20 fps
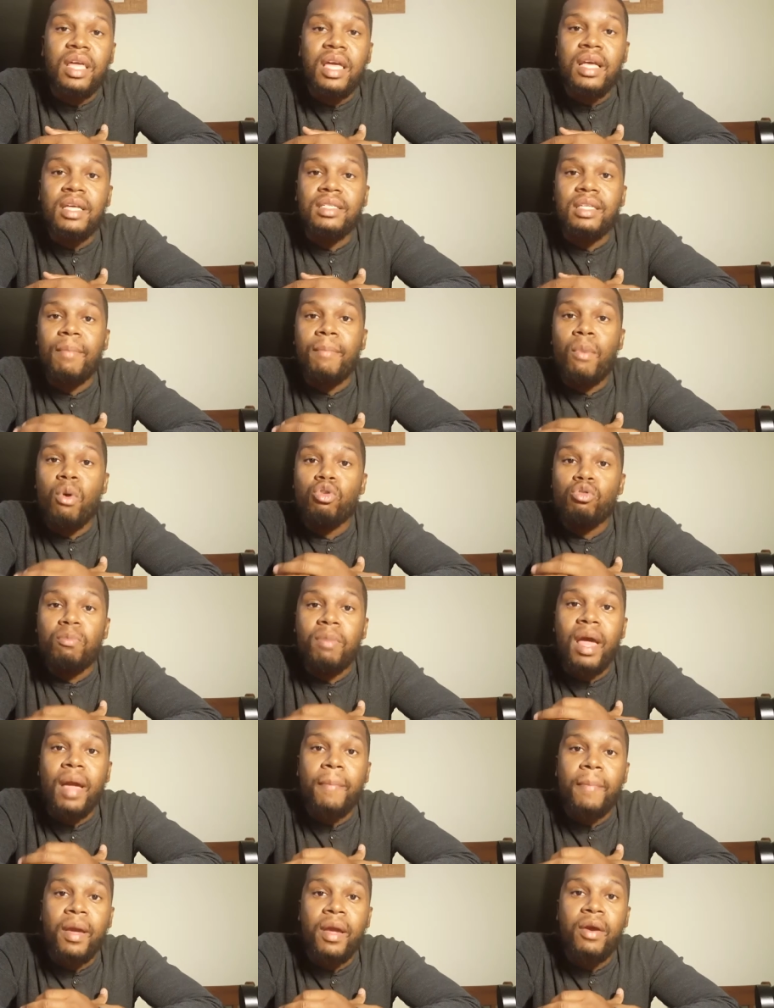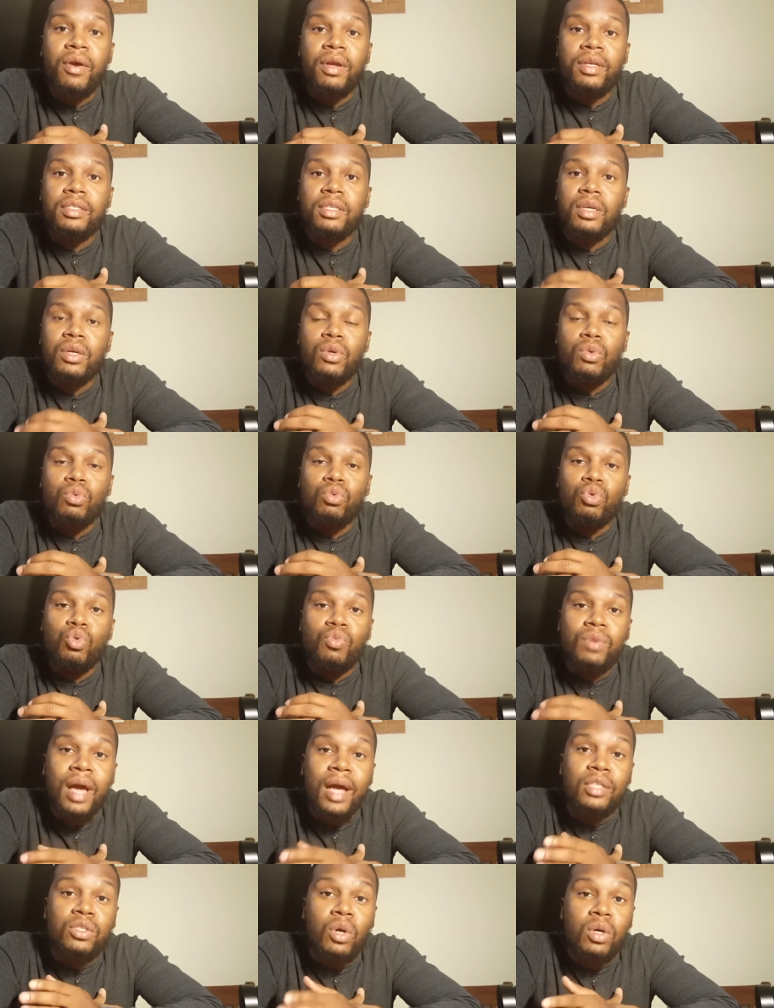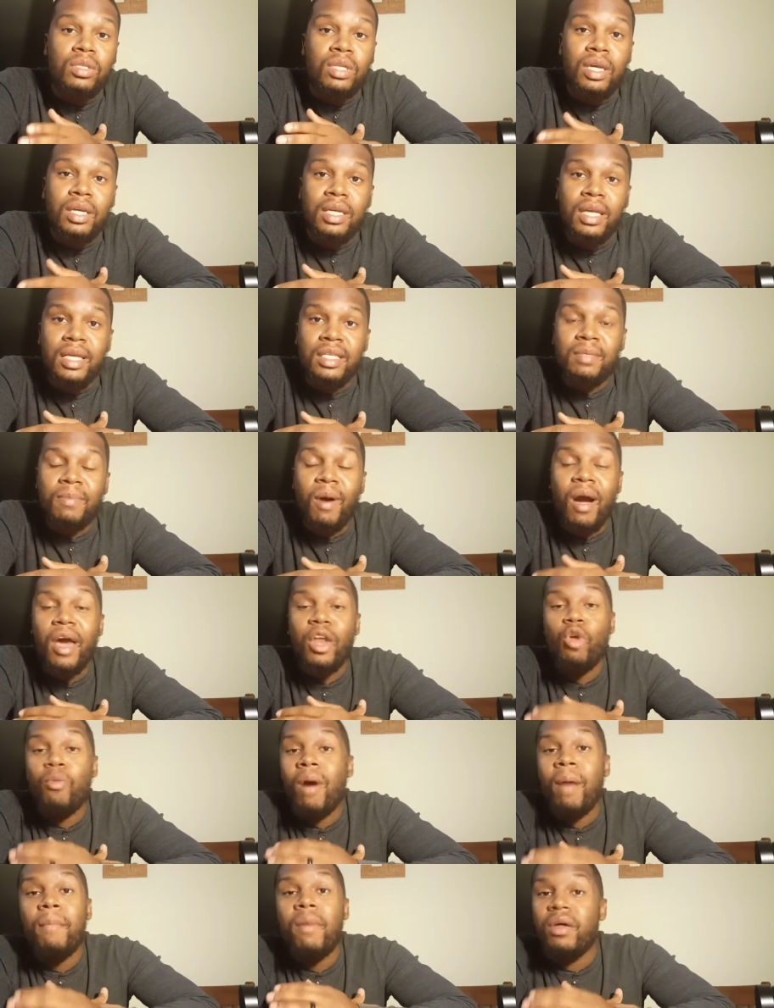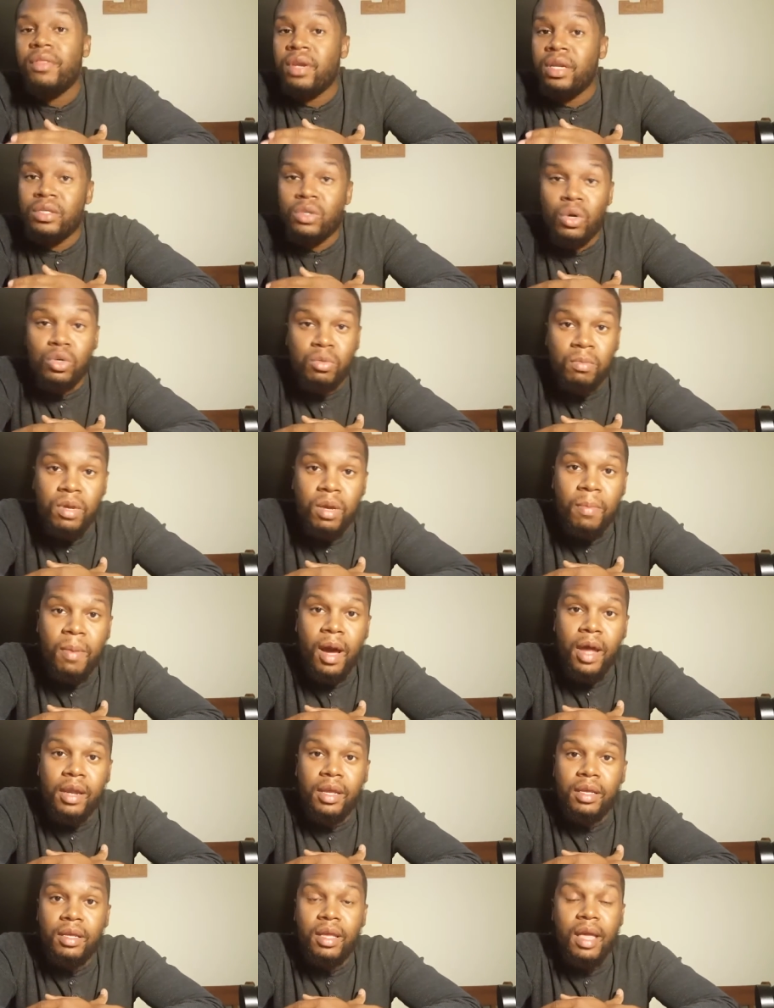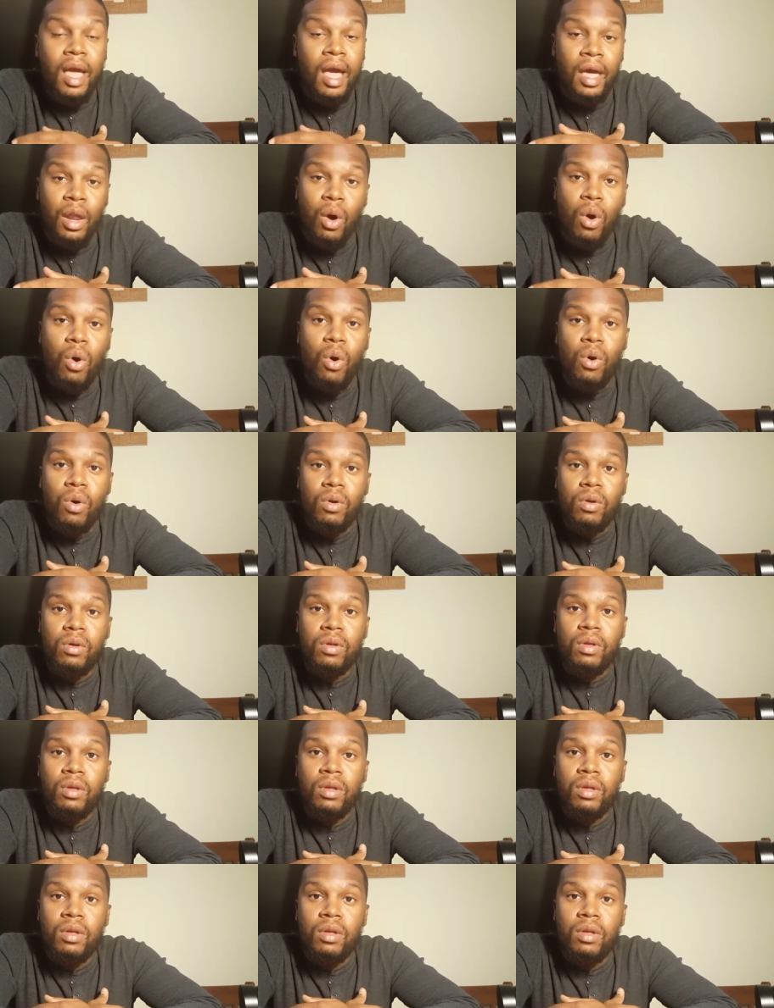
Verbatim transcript: things that most black parents do not talk to their kids about. I know my mother didn't talk to me about it at all.